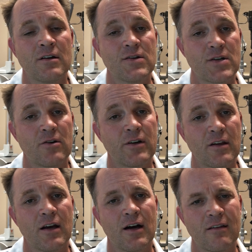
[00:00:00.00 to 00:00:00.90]
is entering
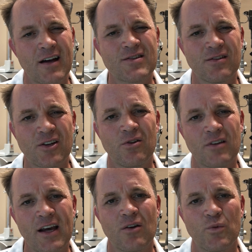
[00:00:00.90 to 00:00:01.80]
the eye, that's a little
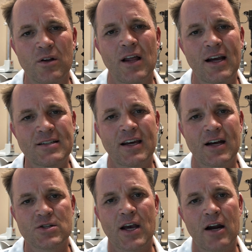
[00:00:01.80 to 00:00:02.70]
late. We like to
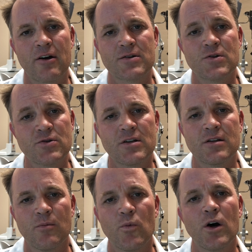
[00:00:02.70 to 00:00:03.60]
catch cataracts and
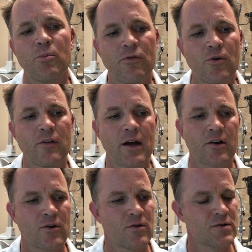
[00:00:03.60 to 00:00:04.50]
treat them well before that
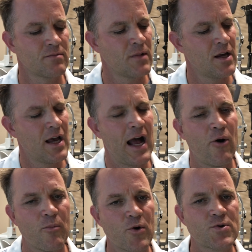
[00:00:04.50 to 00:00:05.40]
occurs.
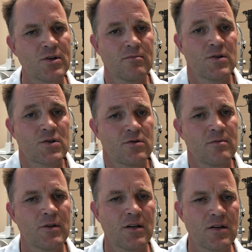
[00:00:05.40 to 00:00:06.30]
How emergent is
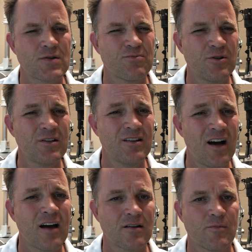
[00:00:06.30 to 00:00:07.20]
treatment? It's really
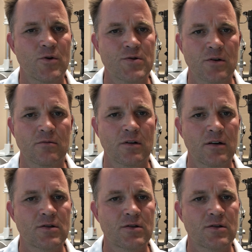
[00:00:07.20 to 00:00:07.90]
not emergent. A